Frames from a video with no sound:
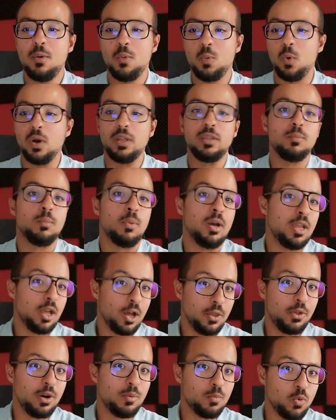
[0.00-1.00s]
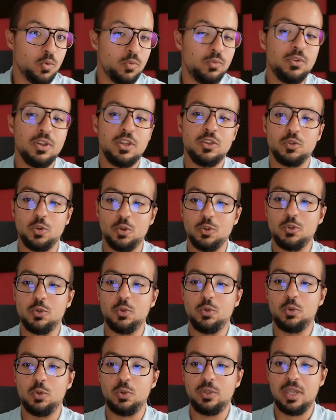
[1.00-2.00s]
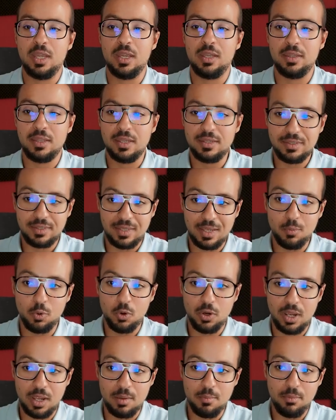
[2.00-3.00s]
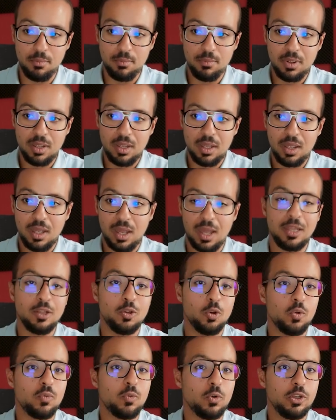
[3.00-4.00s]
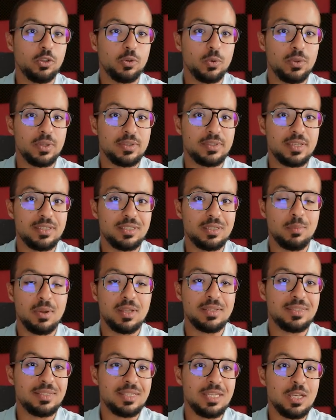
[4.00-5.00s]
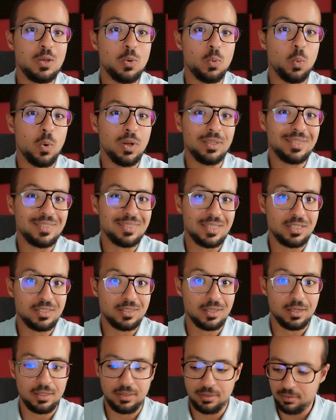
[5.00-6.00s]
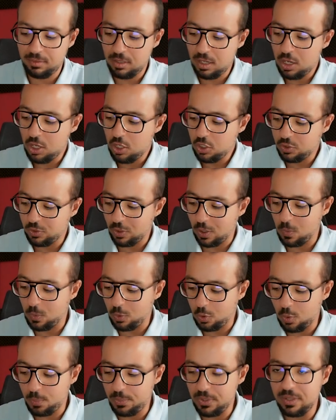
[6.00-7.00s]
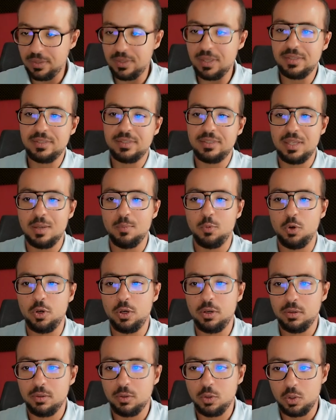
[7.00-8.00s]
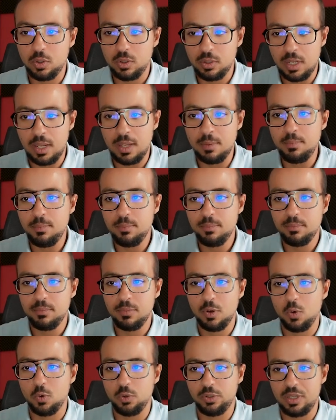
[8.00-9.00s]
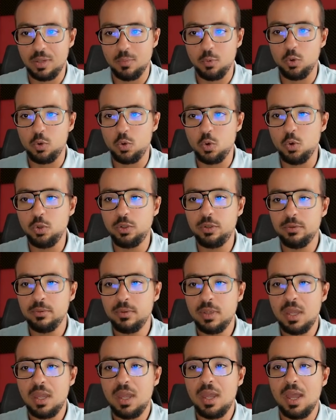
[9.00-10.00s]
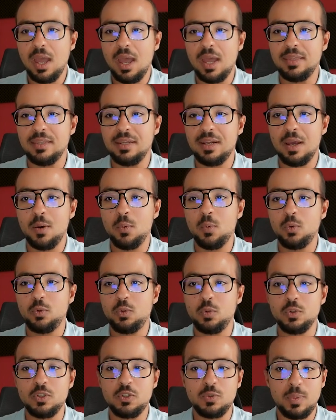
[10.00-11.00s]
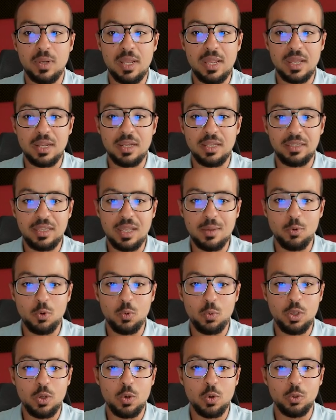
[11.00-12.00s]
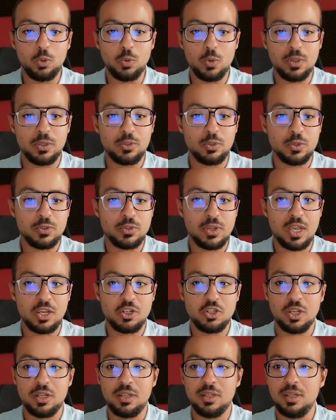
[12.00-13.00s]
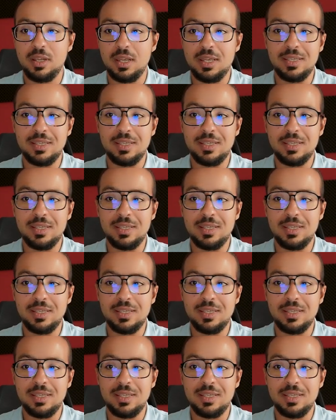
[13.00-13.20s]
What my other move is also to take this table name and look for it on the system and see what is inside. So I will copy this table name or table code. And then now to display any table, we go to the transaction